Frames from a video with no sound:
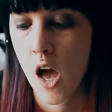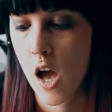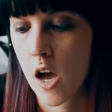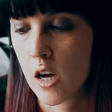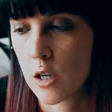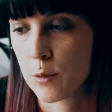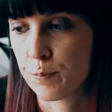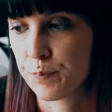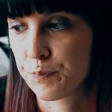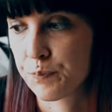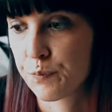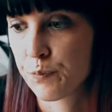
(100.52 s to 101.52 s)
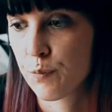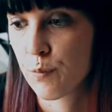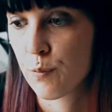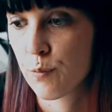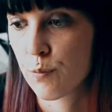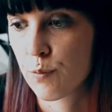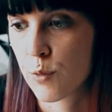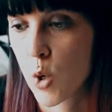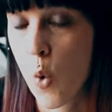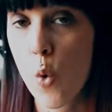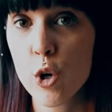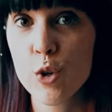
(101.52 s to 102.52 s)

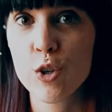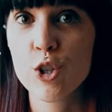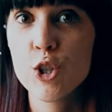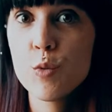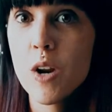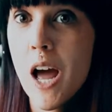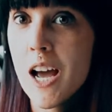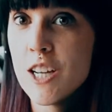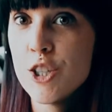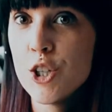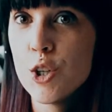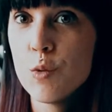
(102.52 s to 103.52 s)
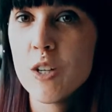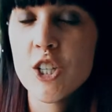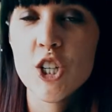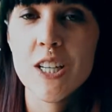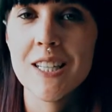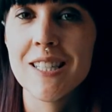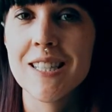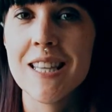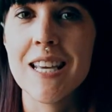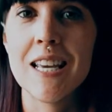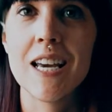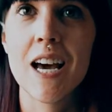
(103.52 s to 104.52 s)
Or you can do what I do, which is
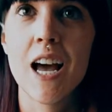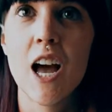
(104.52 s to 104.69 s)
the